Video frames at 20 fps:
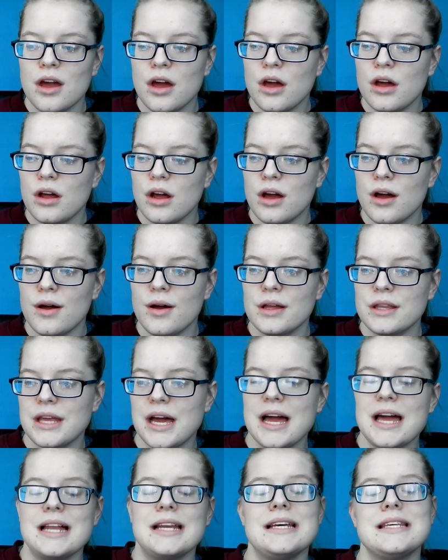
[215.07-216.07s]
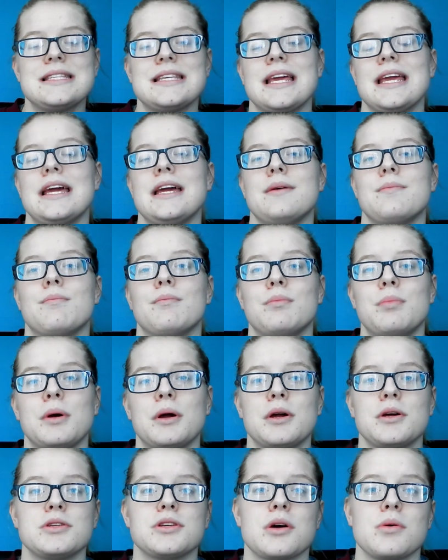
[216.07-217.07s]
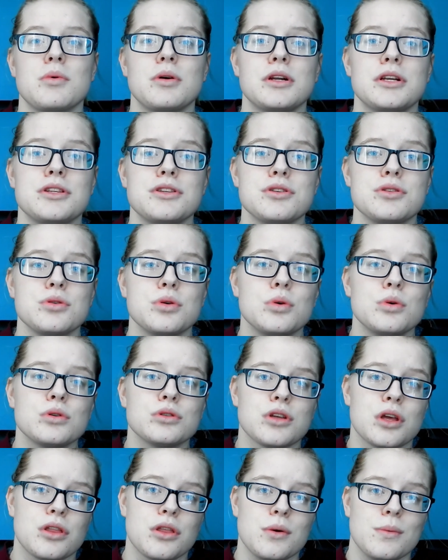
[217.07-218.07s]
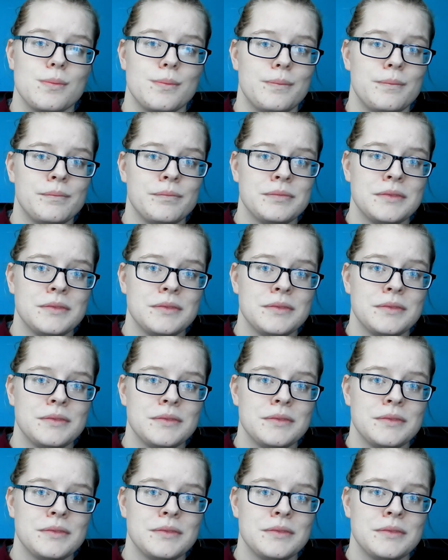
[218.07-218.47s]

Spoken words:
that LSA in because I wanted to talk to them.